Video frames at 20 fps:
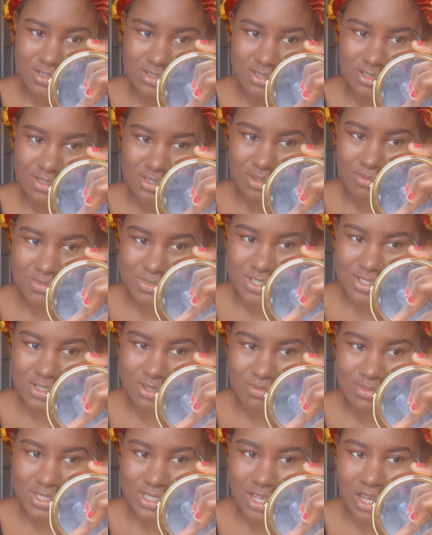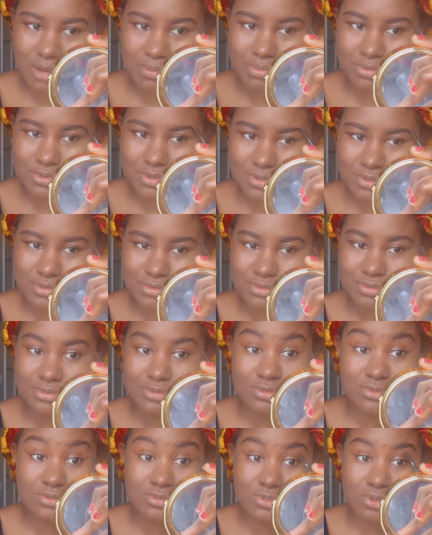something happened,
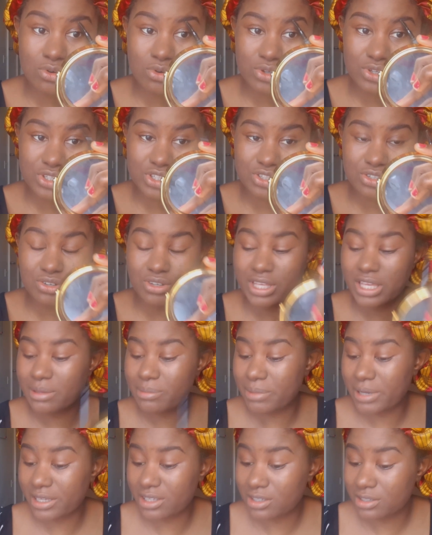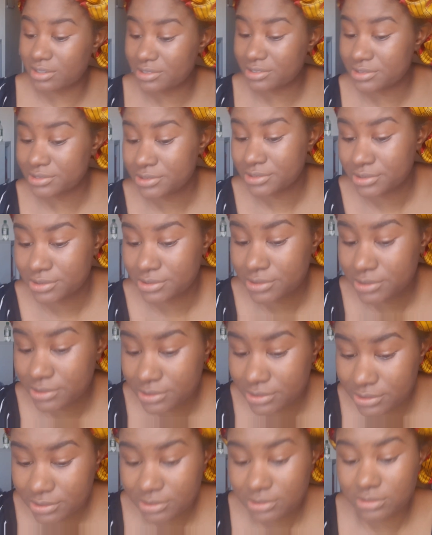or you did not get back.
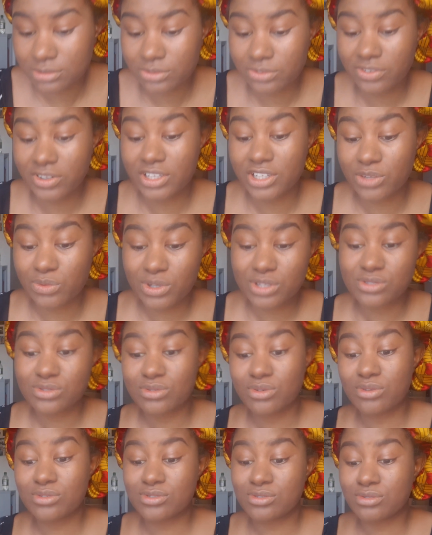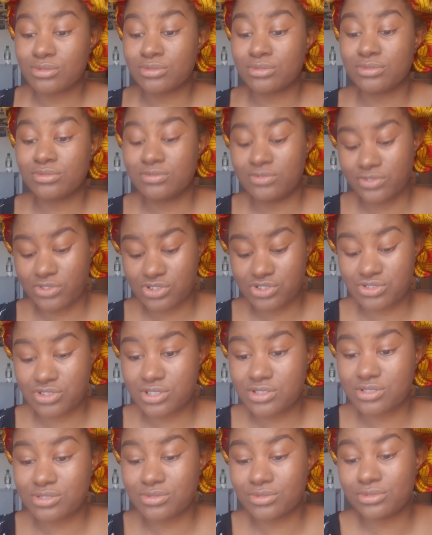They find a way to also
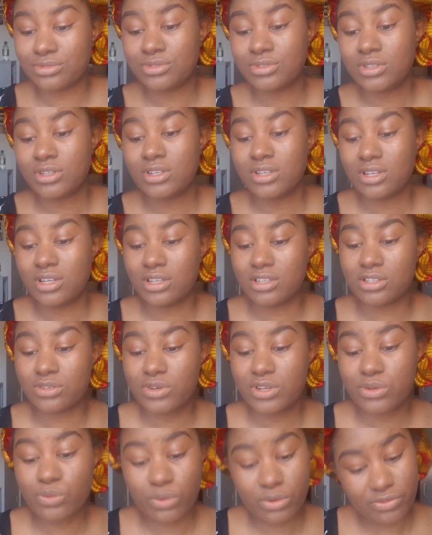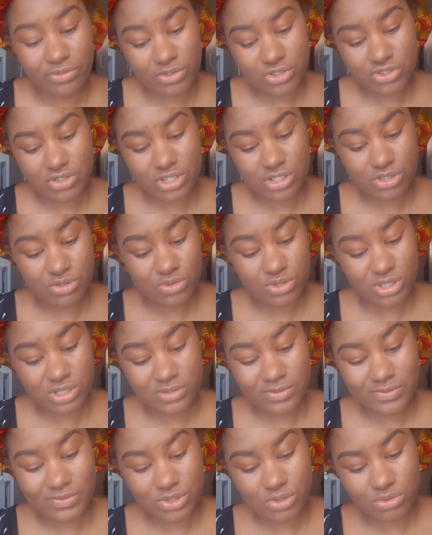frustrate you, and the way they will frustrate you is
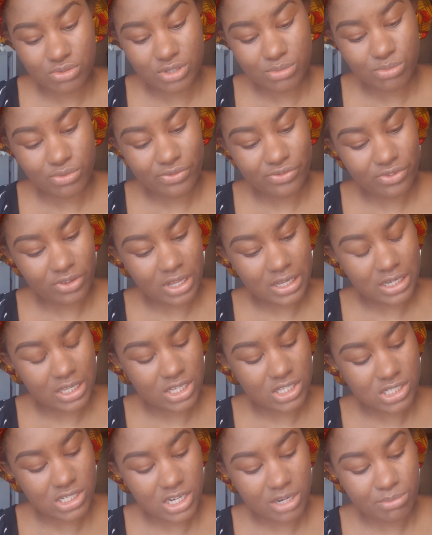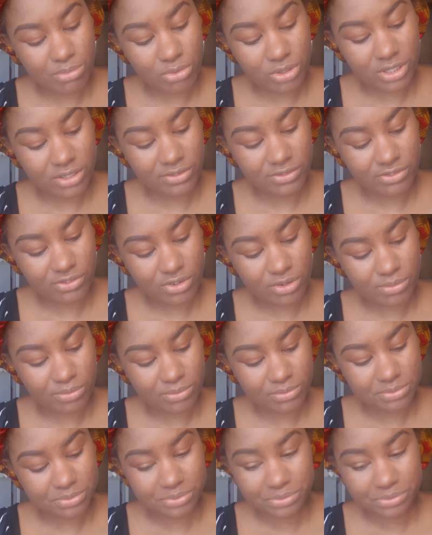to remove an extra money from